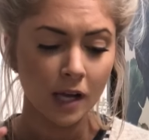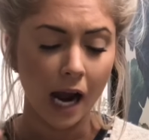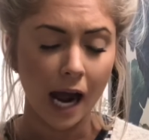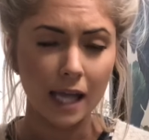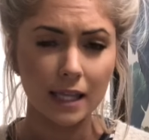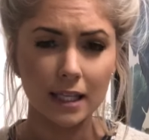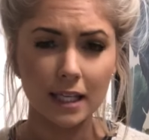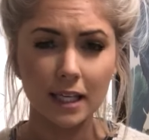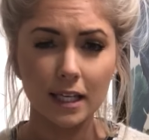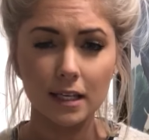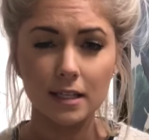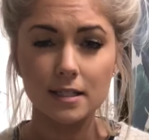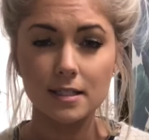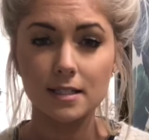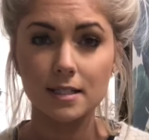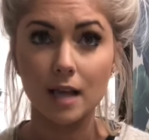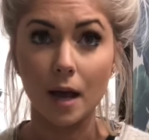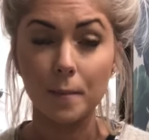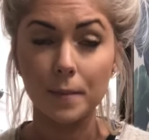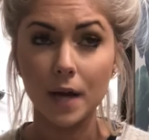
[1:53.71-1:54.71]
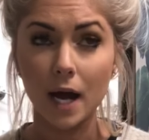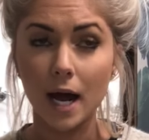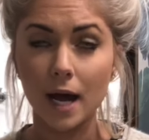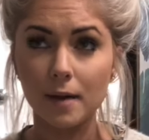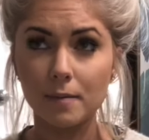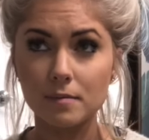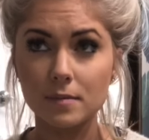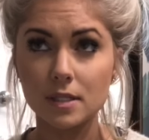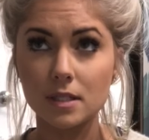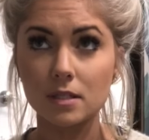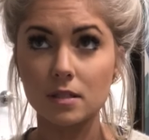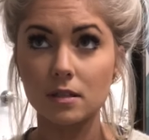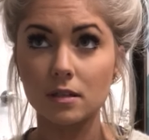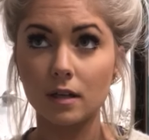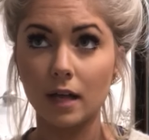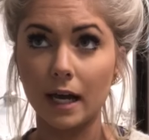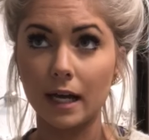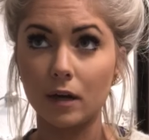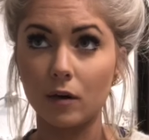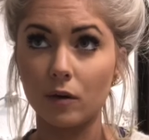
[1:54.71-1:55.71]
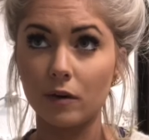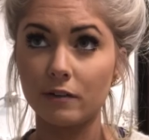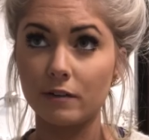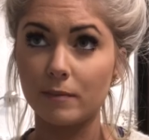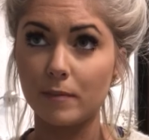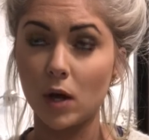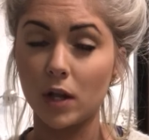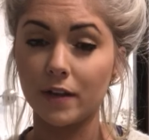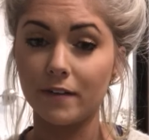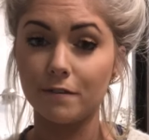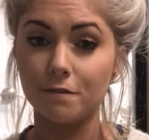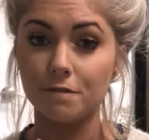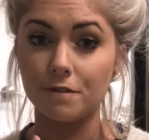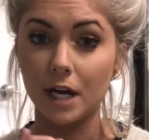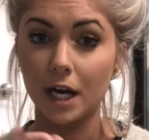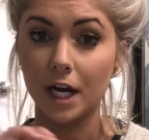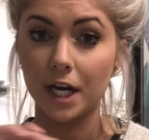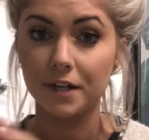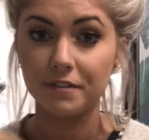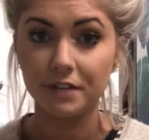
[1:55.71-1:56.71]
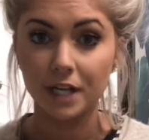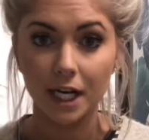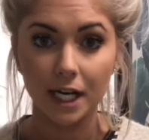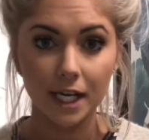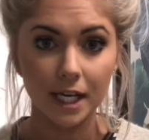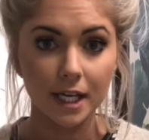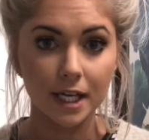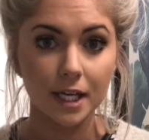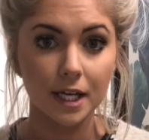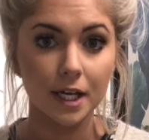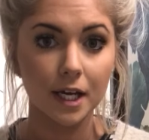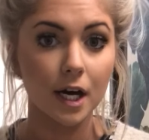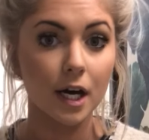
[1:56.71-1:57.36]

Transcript: I think sometimes, like if I'm on the very, very end